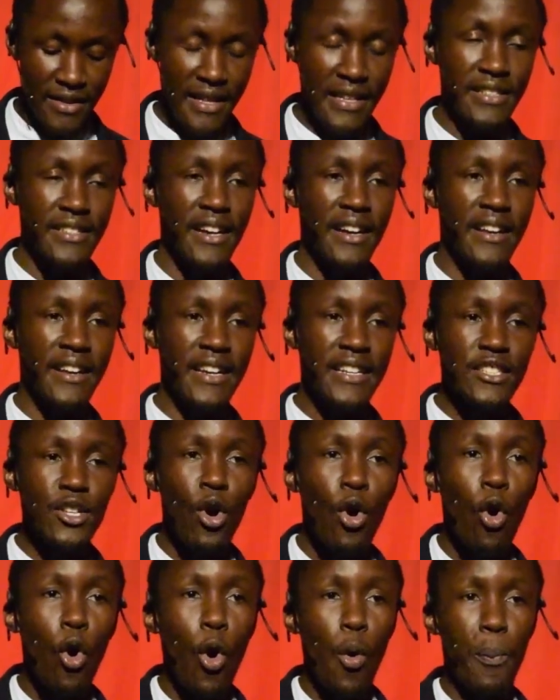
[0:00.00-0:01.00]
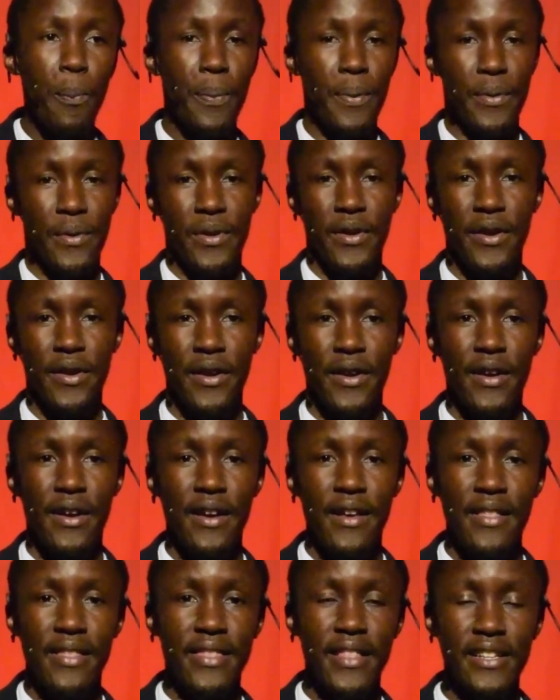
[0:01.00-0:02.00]
a great hope
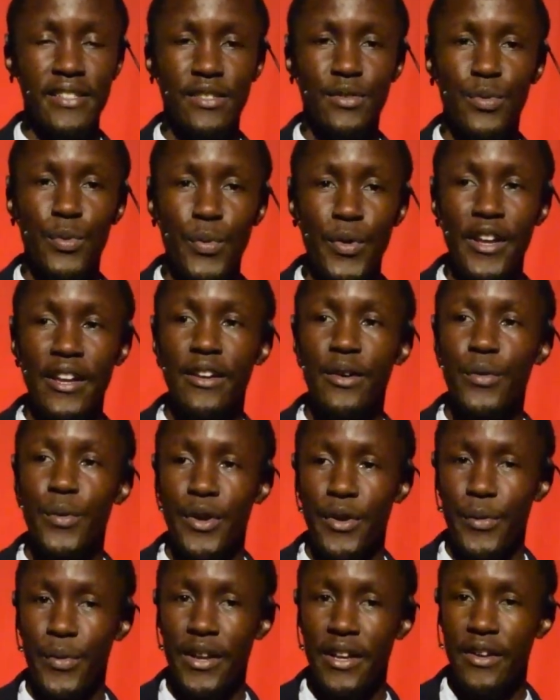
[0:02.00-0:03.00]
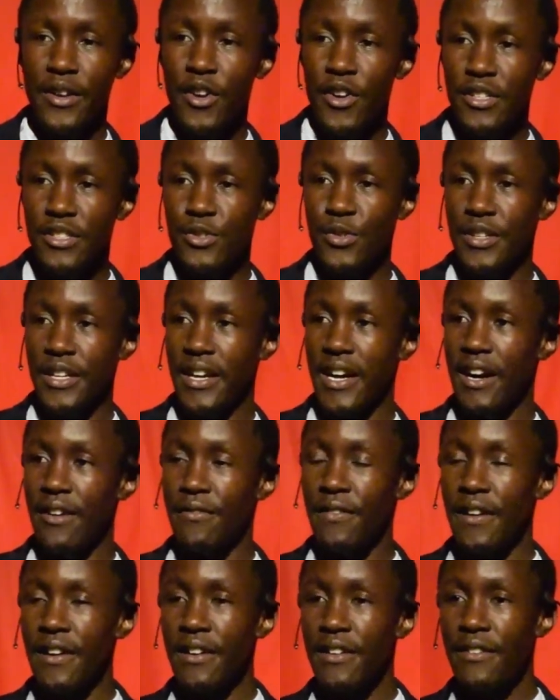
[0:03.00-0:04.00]
that we're going to
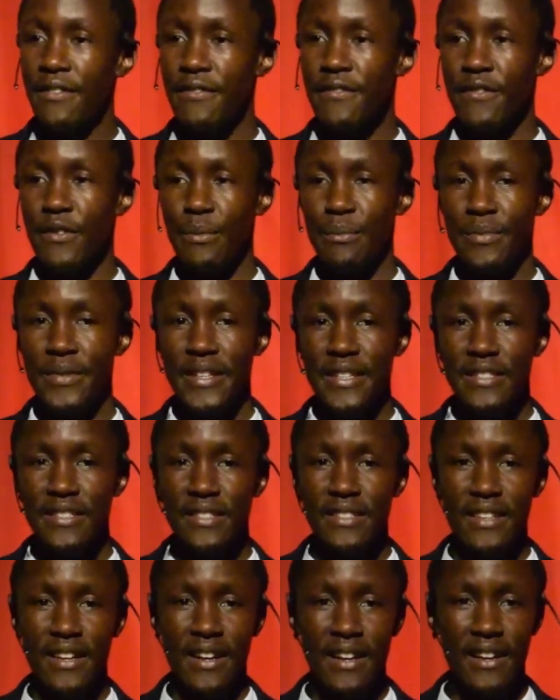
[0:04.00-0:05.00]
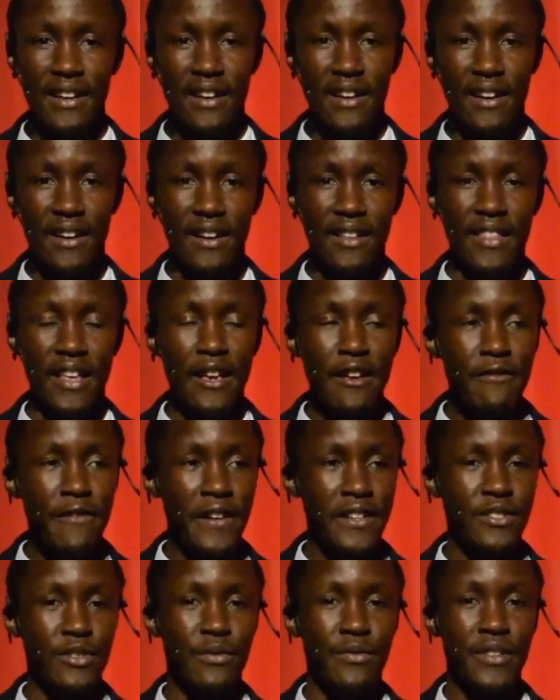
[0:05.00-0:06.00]
recover from this, the
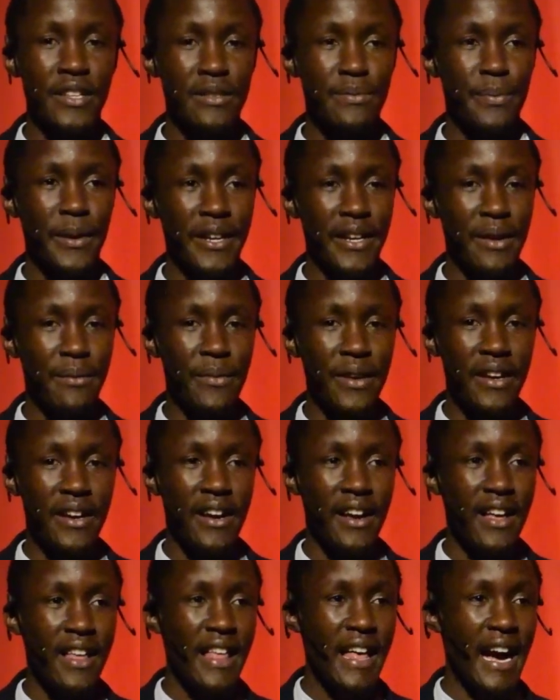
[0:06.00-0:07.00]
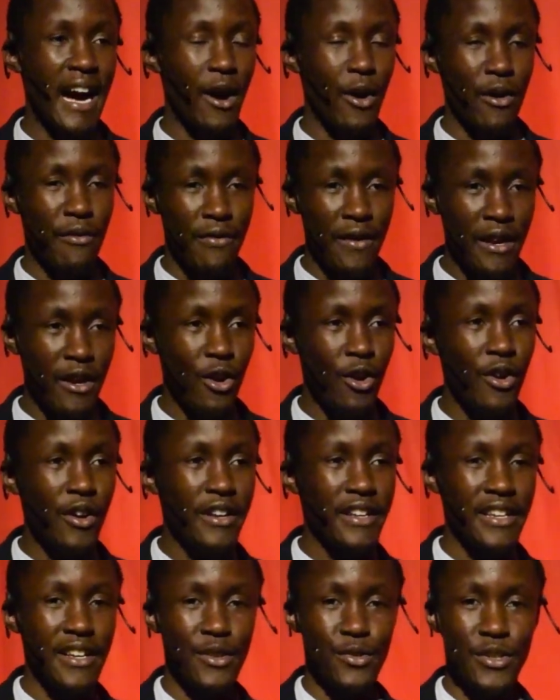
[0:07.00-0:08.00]
effects of this pandemic, however long
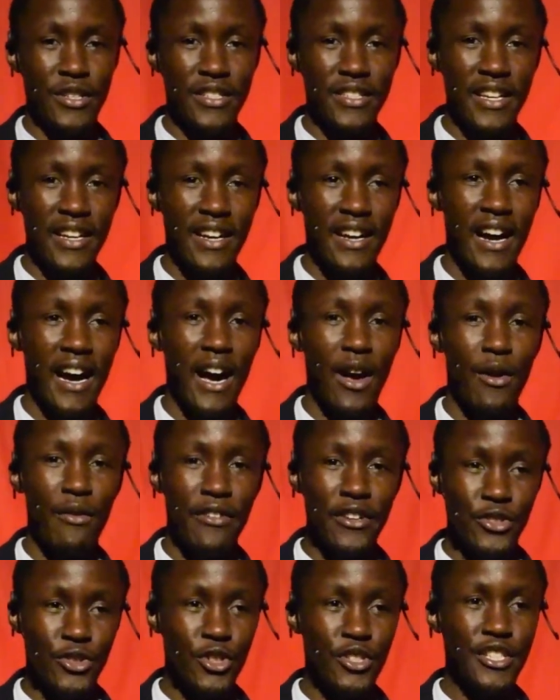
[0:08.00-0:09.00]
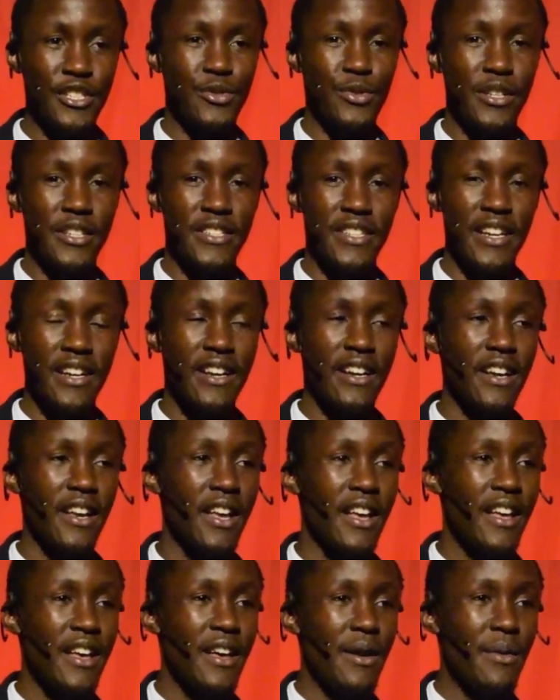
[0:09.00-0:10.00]
it will take, however short it will take.
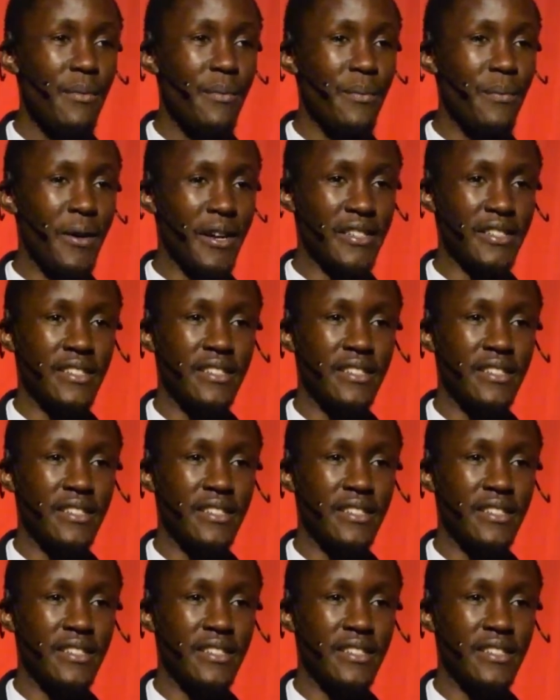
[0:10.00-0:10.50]
But